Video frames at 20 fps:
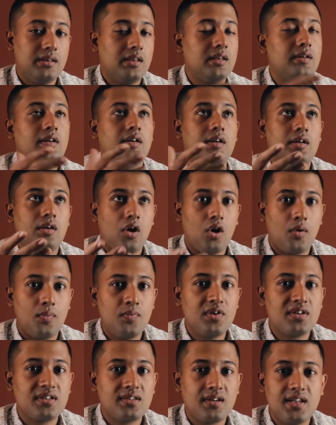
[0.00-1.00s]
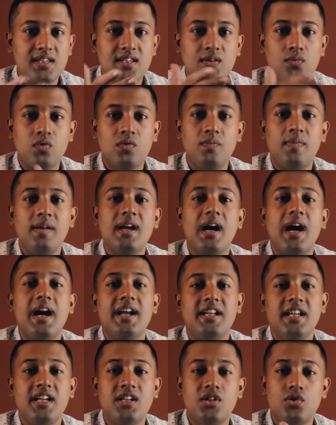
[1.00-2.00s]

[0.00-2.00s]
the obvious reason would be I need